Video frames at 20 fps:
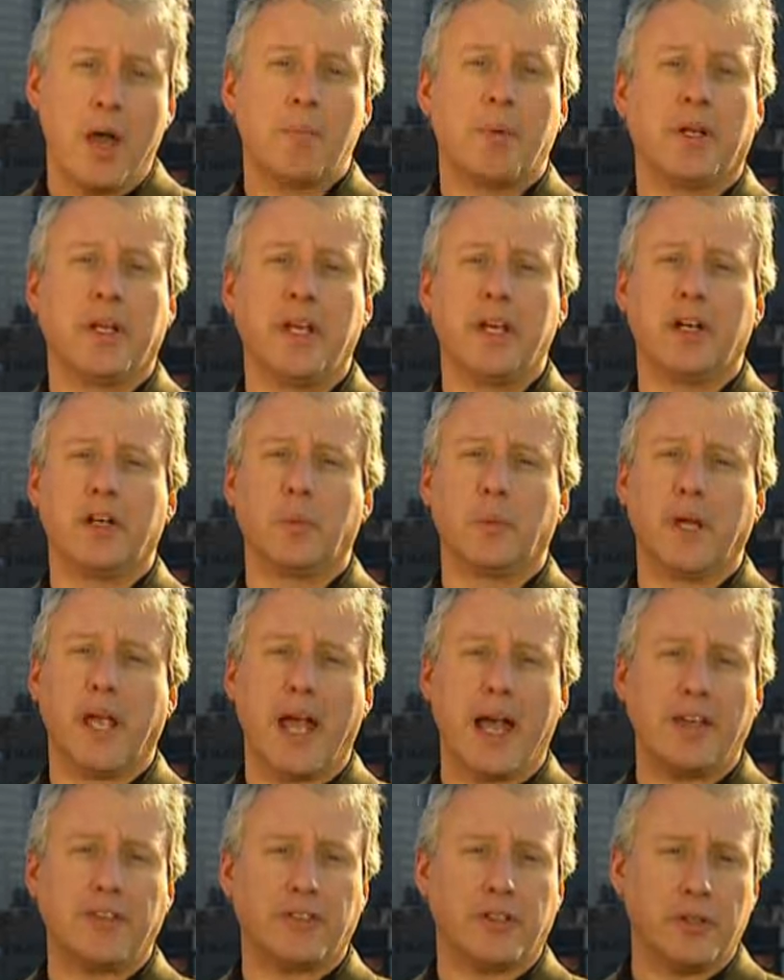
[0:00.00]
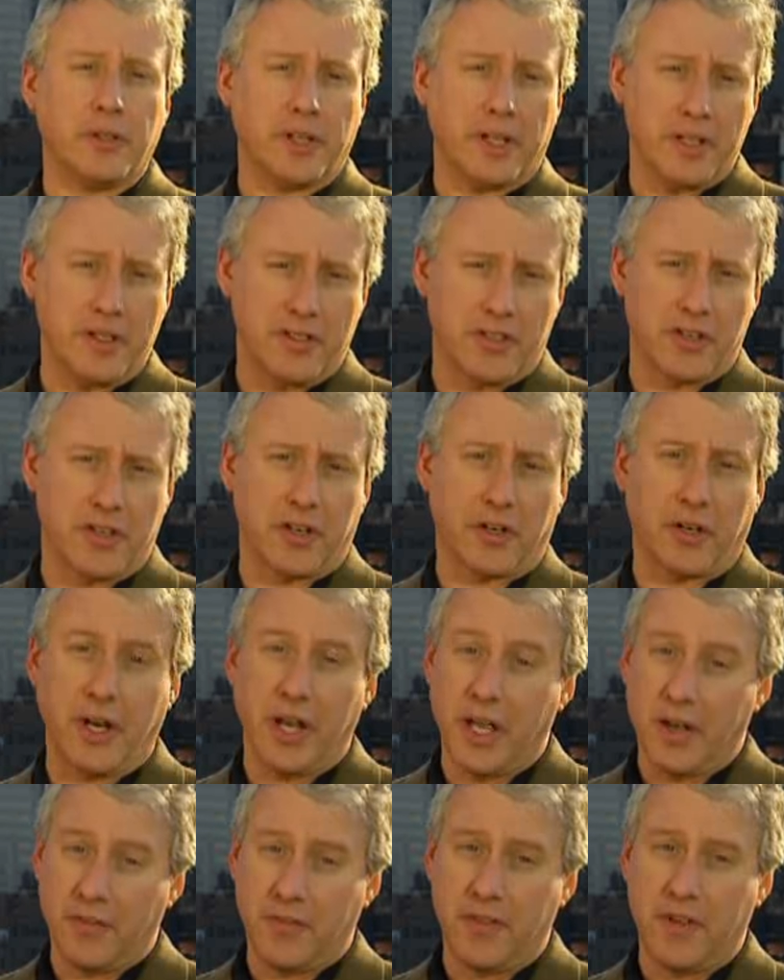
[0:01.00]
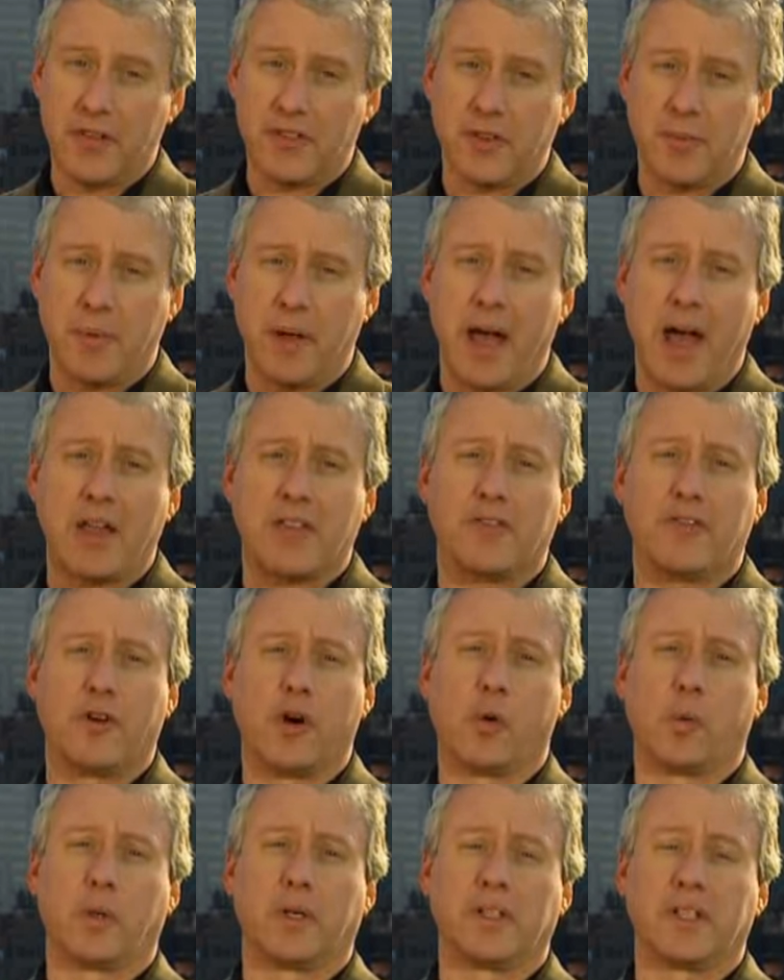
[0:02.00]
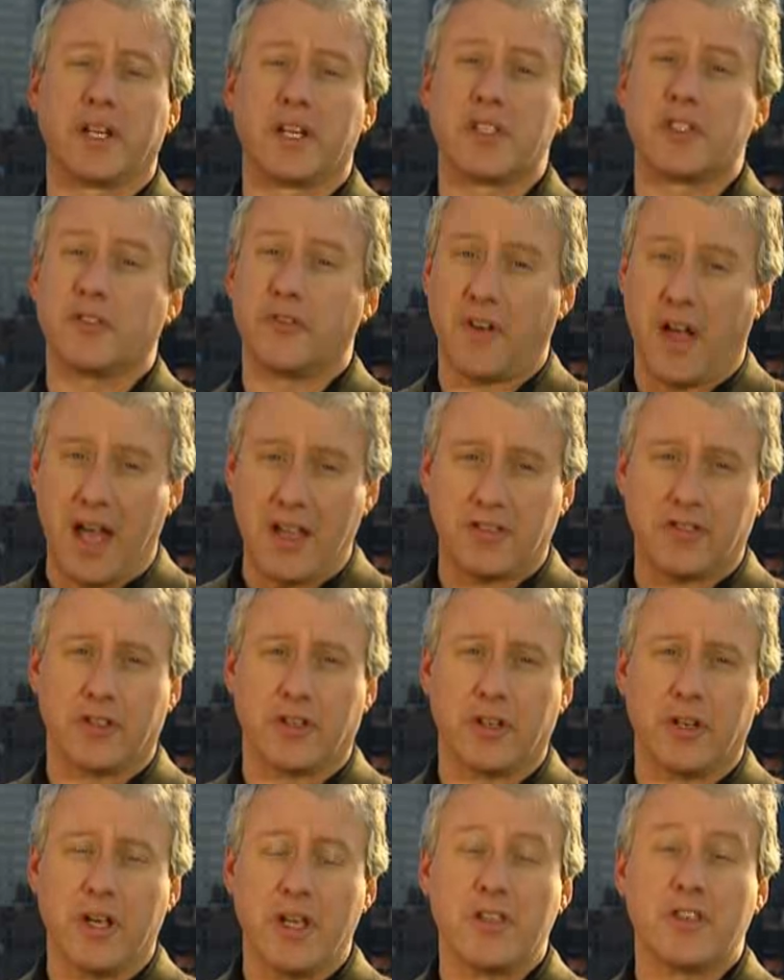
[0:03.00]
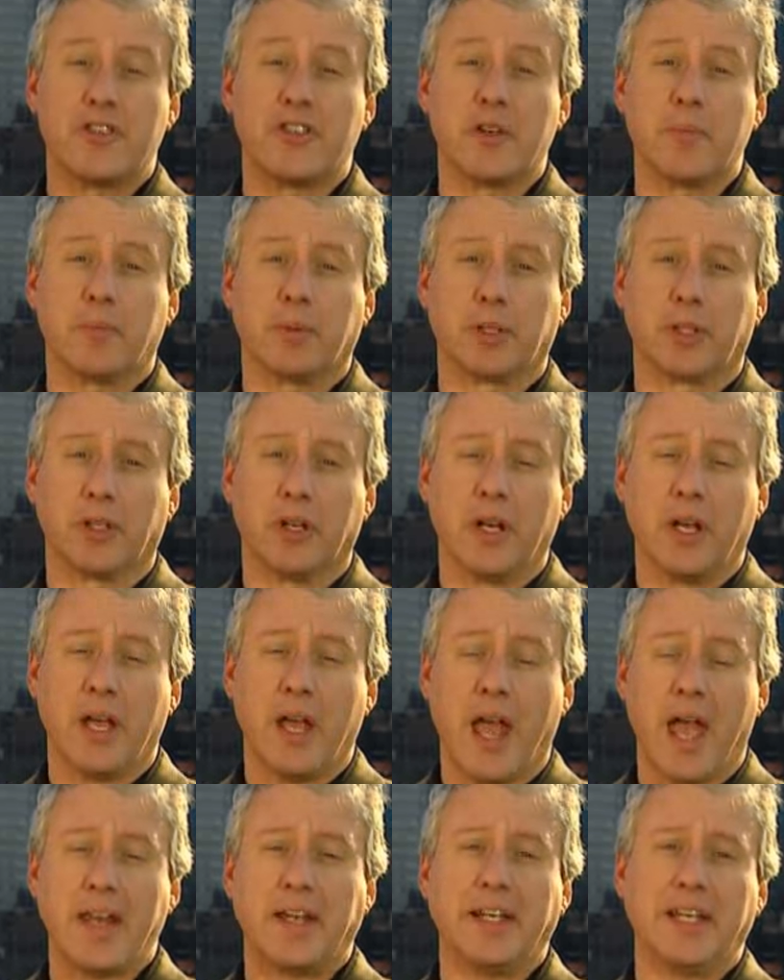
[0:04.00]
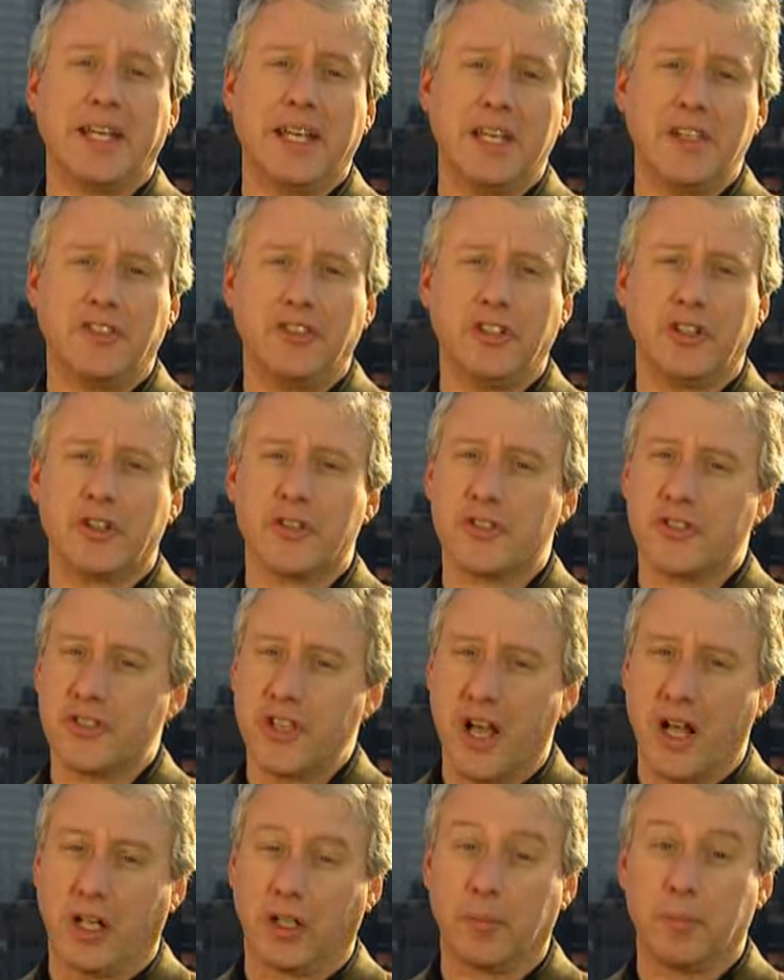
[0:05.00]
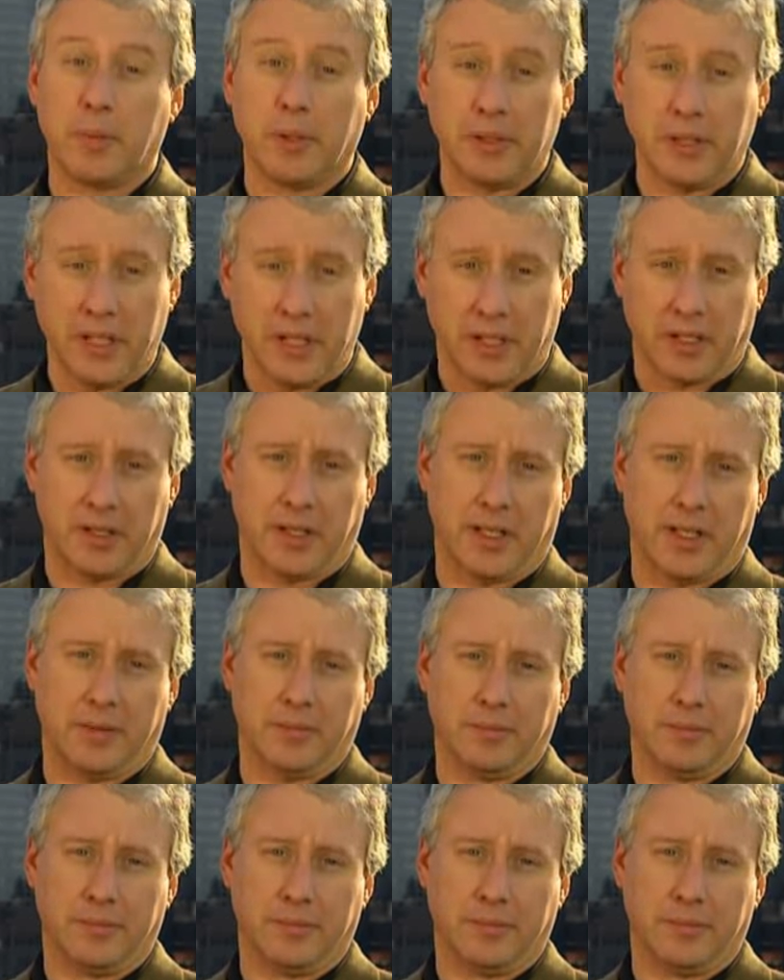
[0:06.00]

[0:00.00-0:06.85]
But here we ask you to consider if there's a path forward that is faster, simpler, and an easier sell politically.